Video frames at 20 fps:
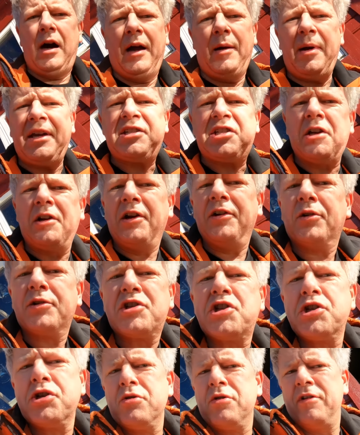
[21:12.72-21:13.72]
I'm actually
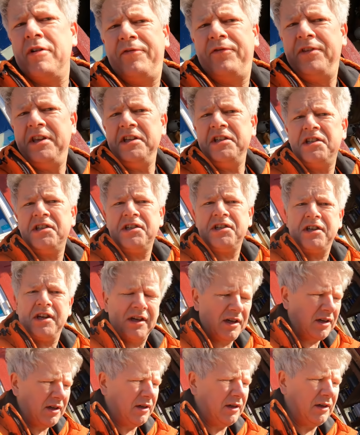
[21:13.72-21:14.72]
not sure if these
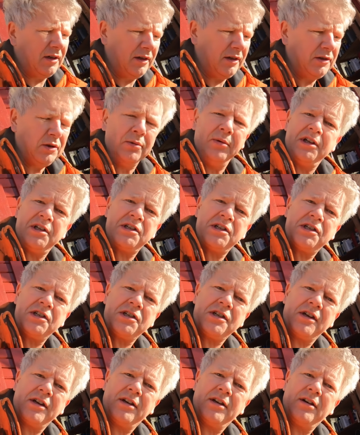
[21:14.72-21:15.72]
uh,
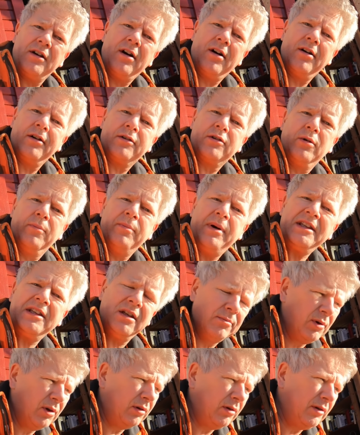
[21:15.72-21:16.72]
units uh, are
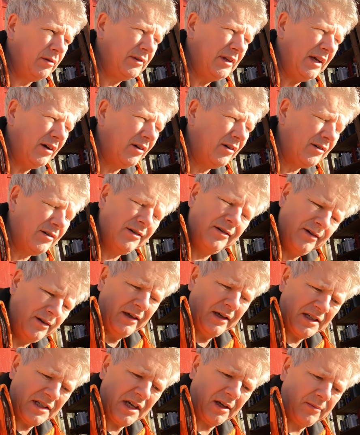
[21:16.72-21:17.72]
compatible. They are
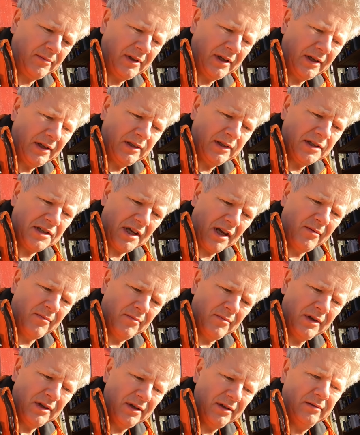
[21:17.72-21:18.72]
exactly the
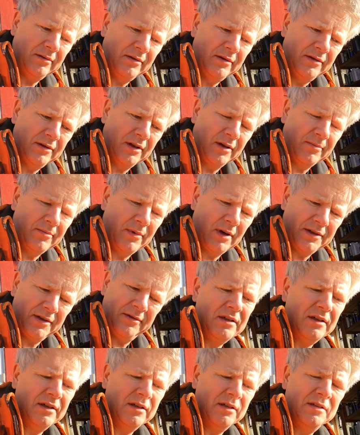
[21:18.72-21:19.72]
same num uh,
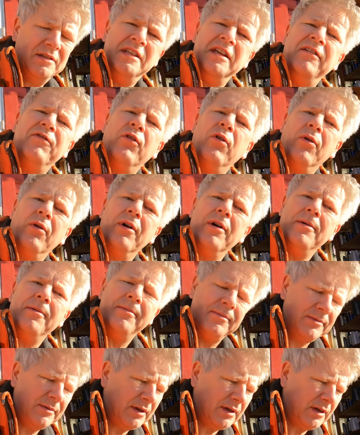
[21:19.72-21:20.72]
D4,
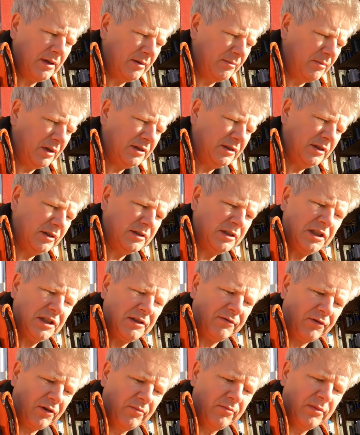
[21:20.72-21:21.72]
uh, but
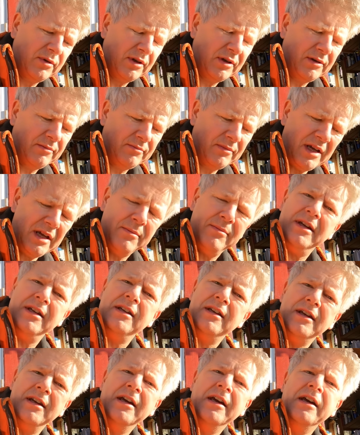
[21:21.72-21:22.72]
it's from uh,
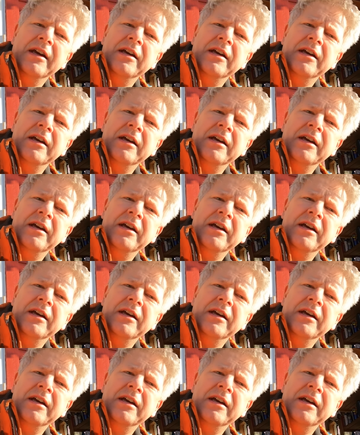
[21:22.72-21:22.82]
maybe